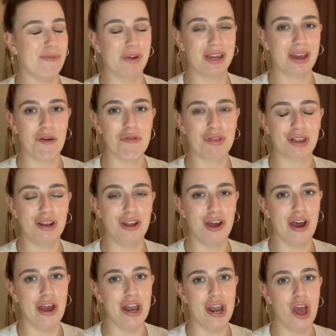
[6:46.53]
We're going to
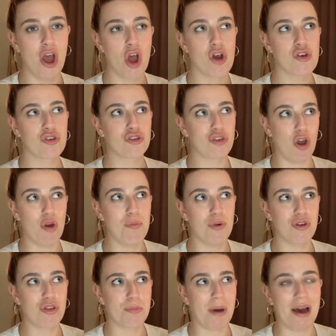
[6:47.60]
learn so
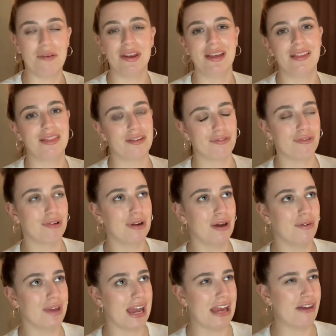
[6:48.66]
much about these different
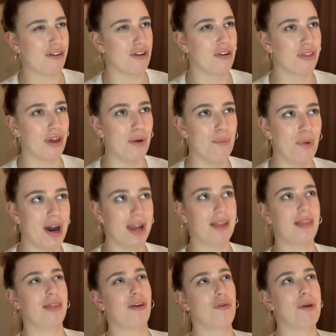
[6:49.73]
locations and why
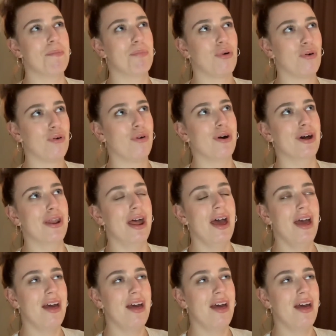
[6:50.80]
it's so important